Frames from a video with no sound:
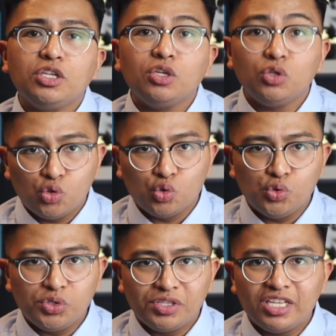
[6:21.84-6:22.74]
you
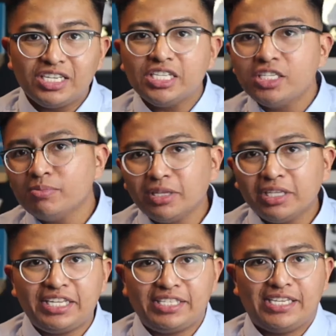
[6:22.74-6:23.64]
use the
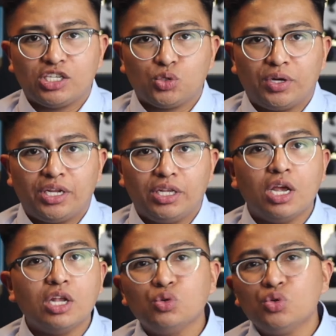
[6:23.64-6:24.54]
disability tax
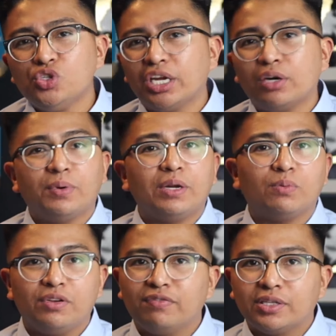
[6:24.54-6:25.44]
credit to generate
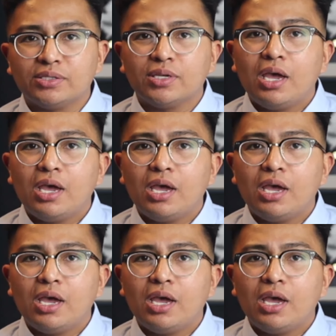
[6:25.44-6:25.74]
refunds?